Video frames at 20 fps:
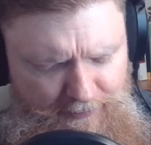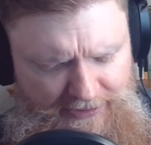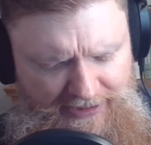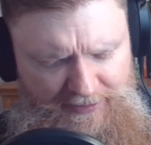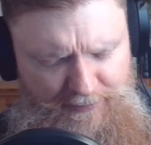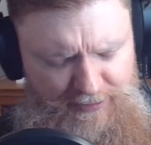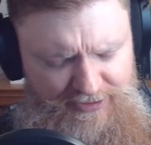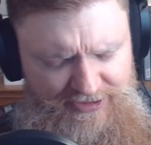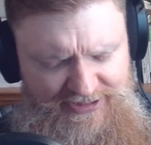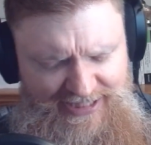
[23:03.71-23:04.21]

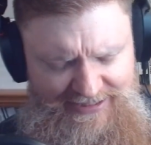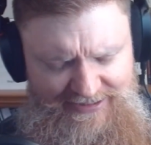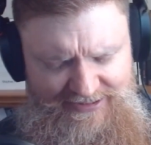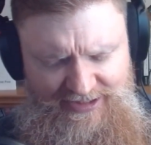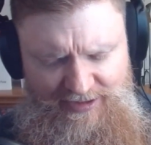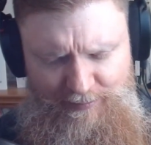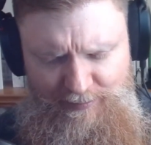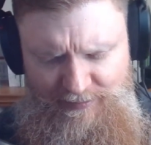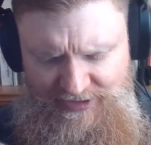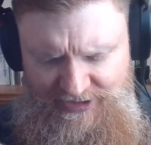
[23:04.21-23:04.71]
And was that
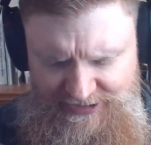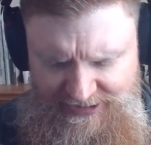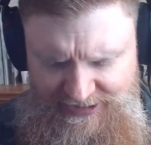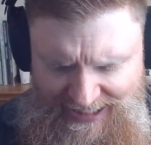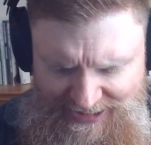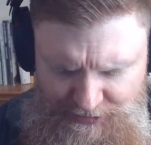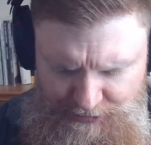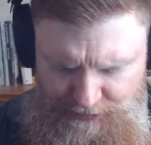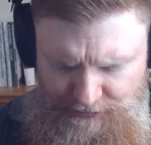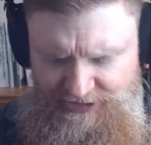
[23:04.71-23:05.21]
something that
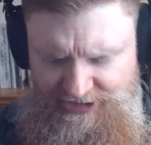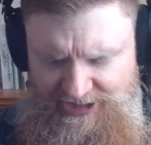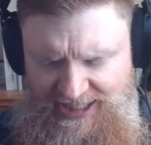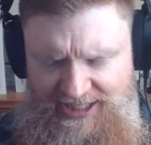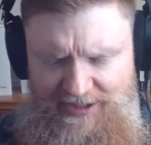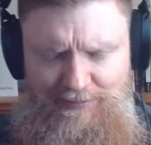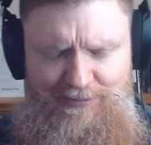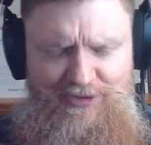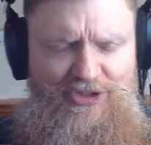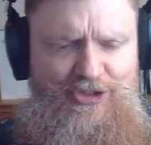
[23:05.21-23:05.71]
naturally
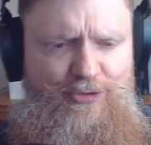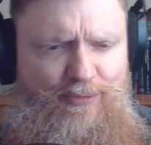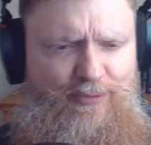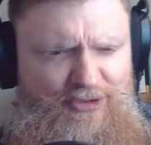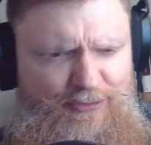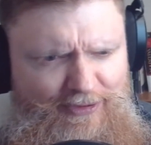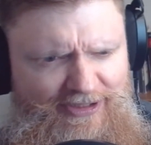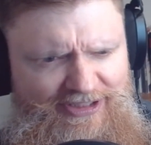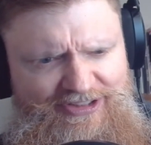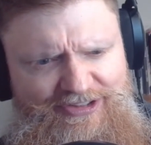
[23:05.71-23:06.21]
came to you when
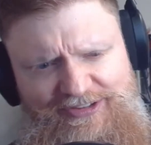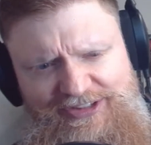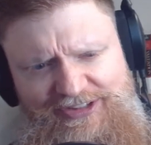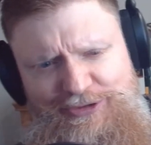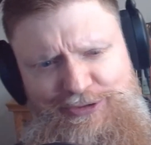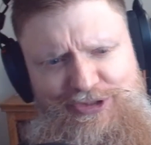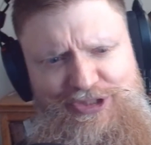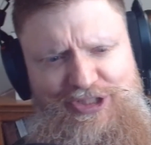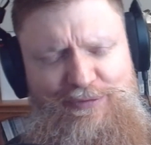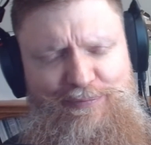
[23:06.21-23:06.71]
you went into
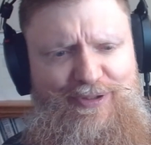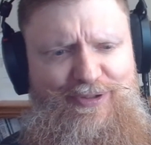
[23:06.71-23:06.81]
leadership,